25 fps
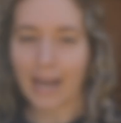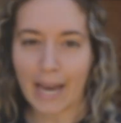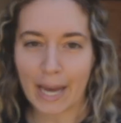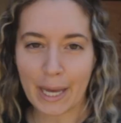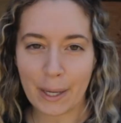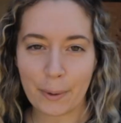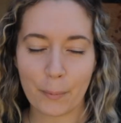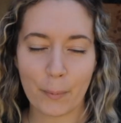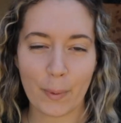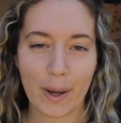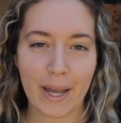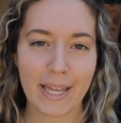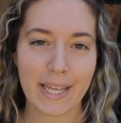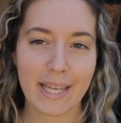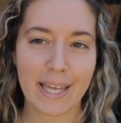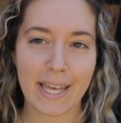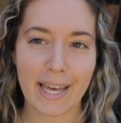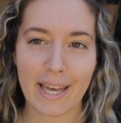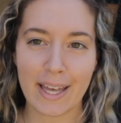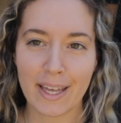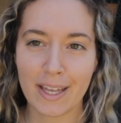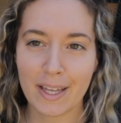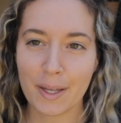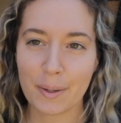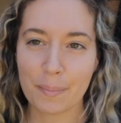I went
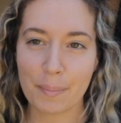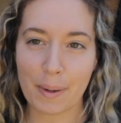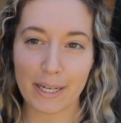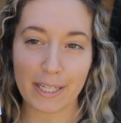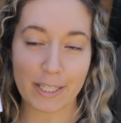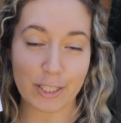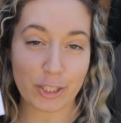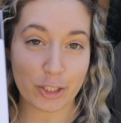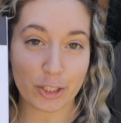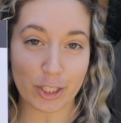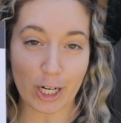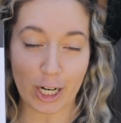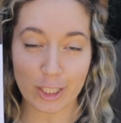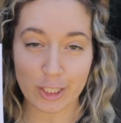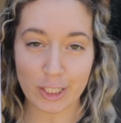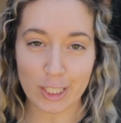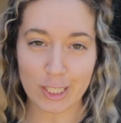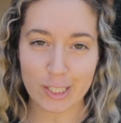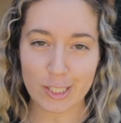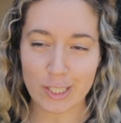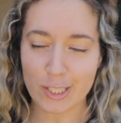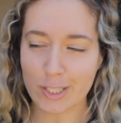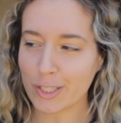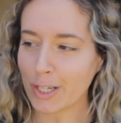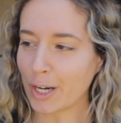get my
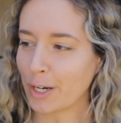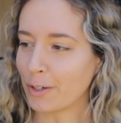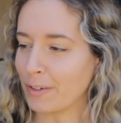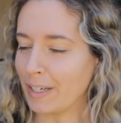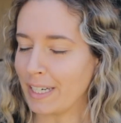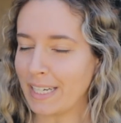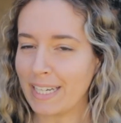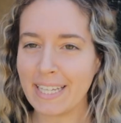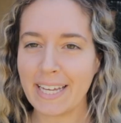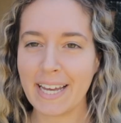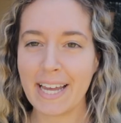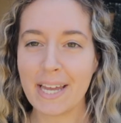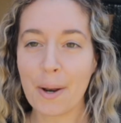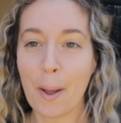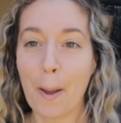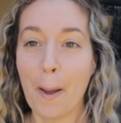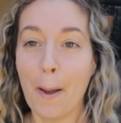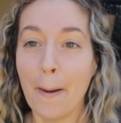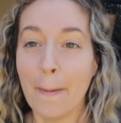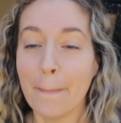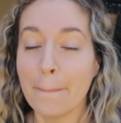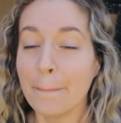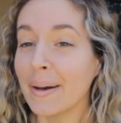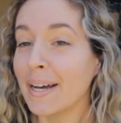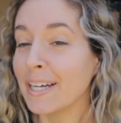instructions to start reading it,
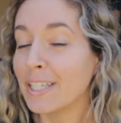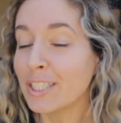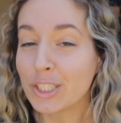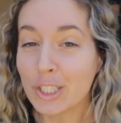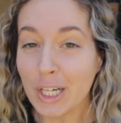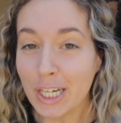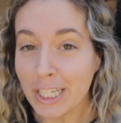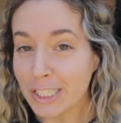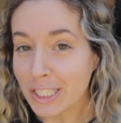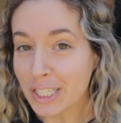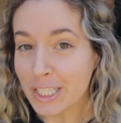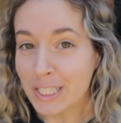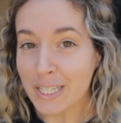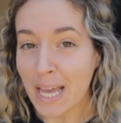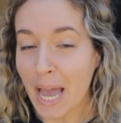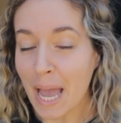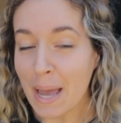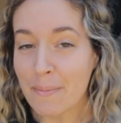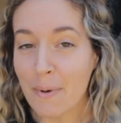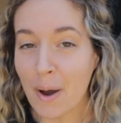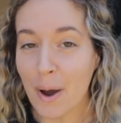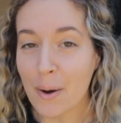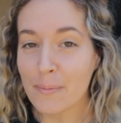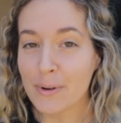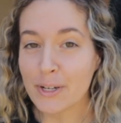but Trent just
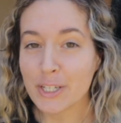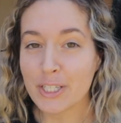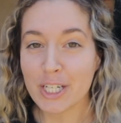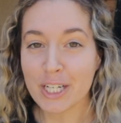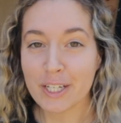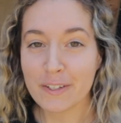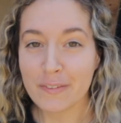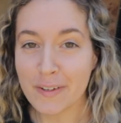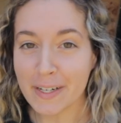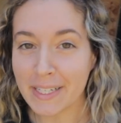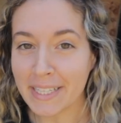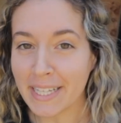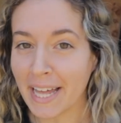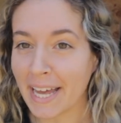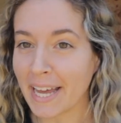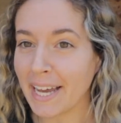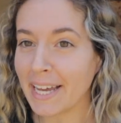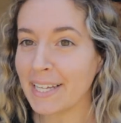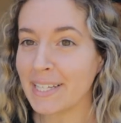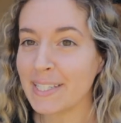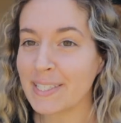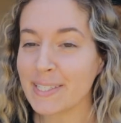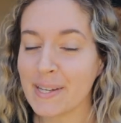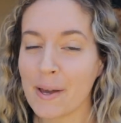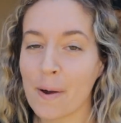came home with
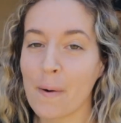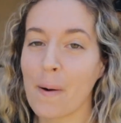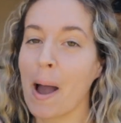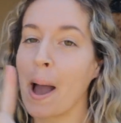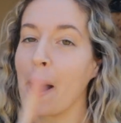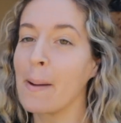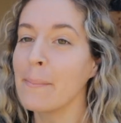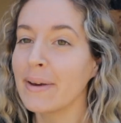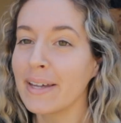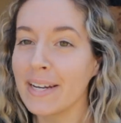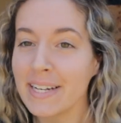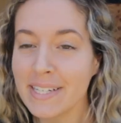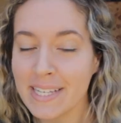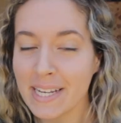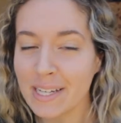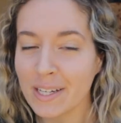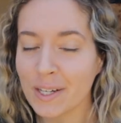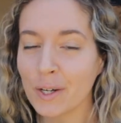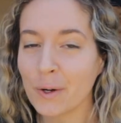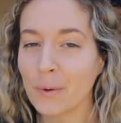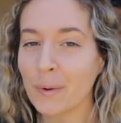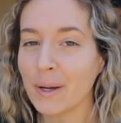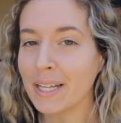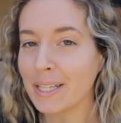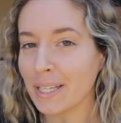Chick-fil-A, so I'm gonna take
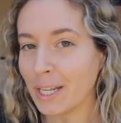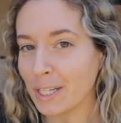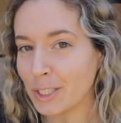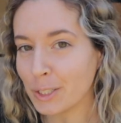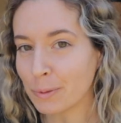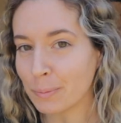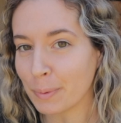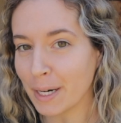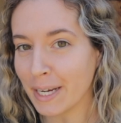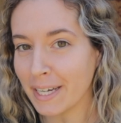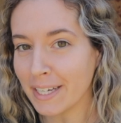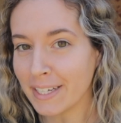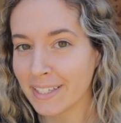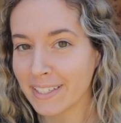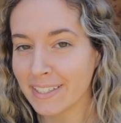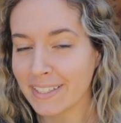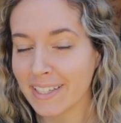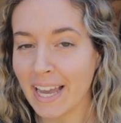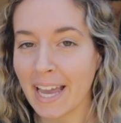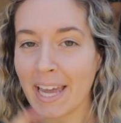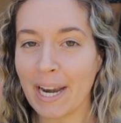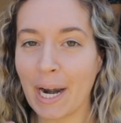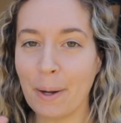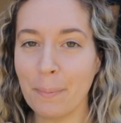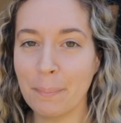a quick lunch break
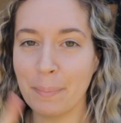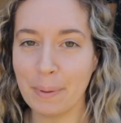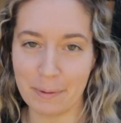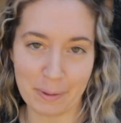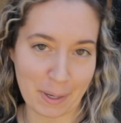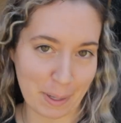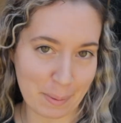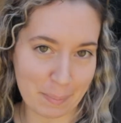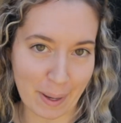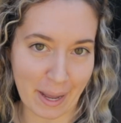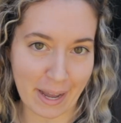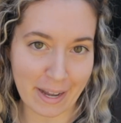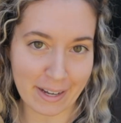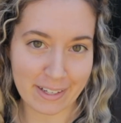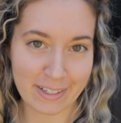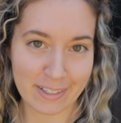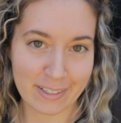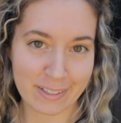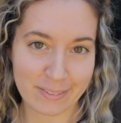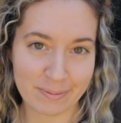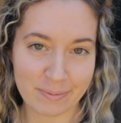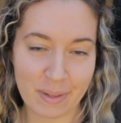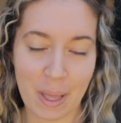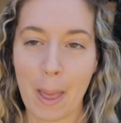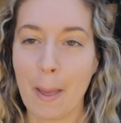and I'll be right back.
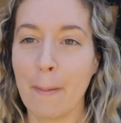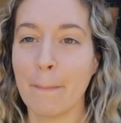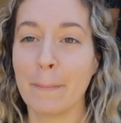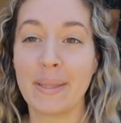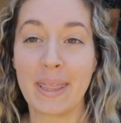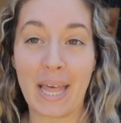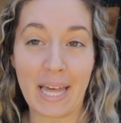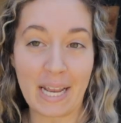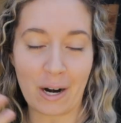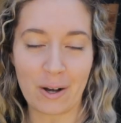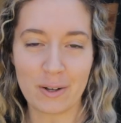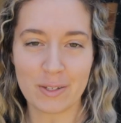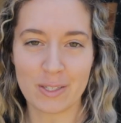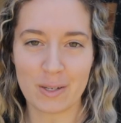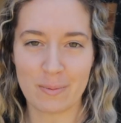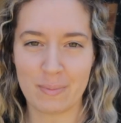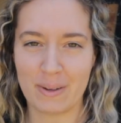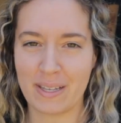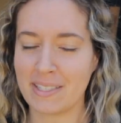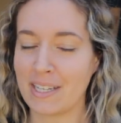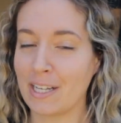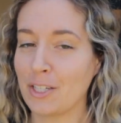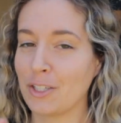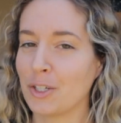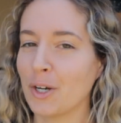But that also
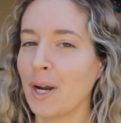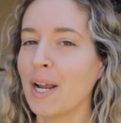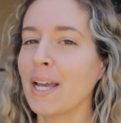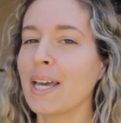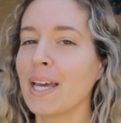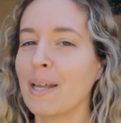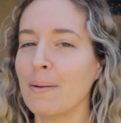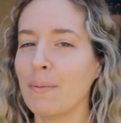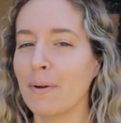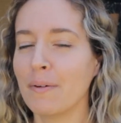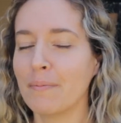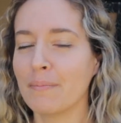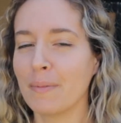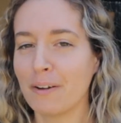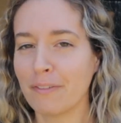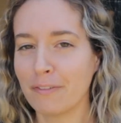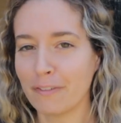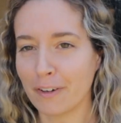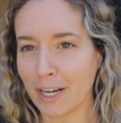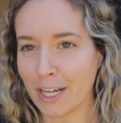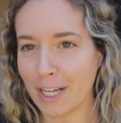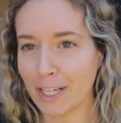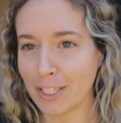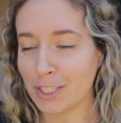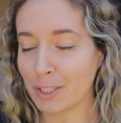means that Trent can move my
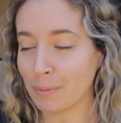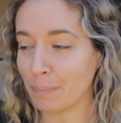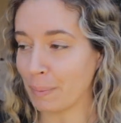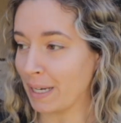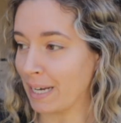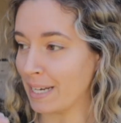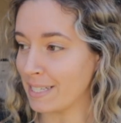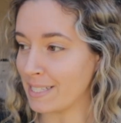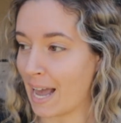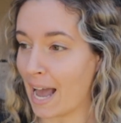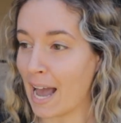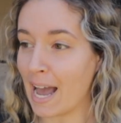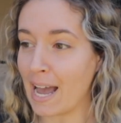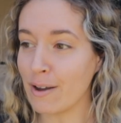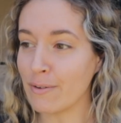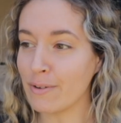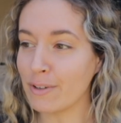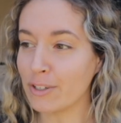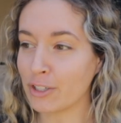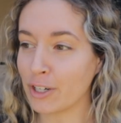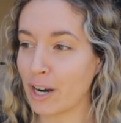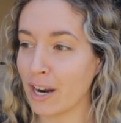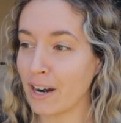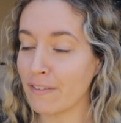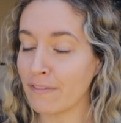fridge, because I
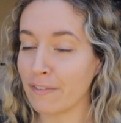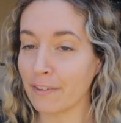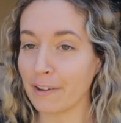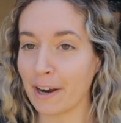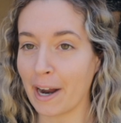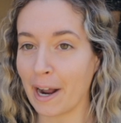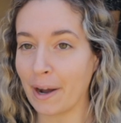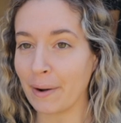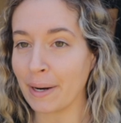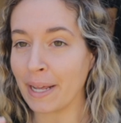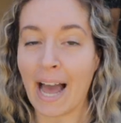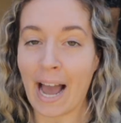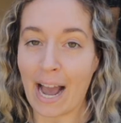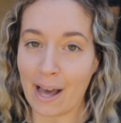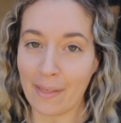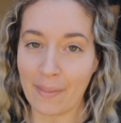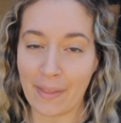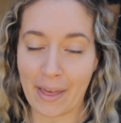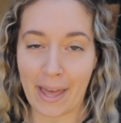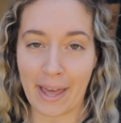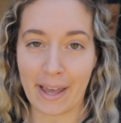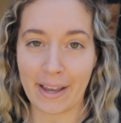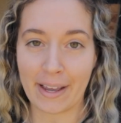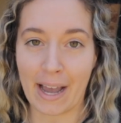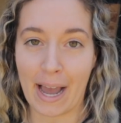was trying to figure out how
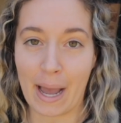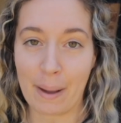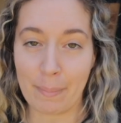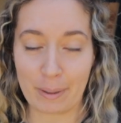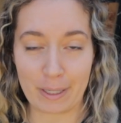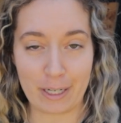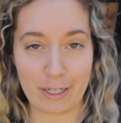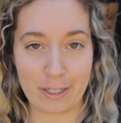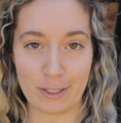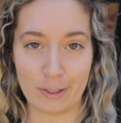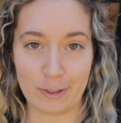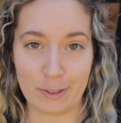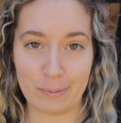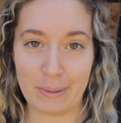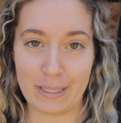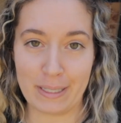the heck I'm gonna do it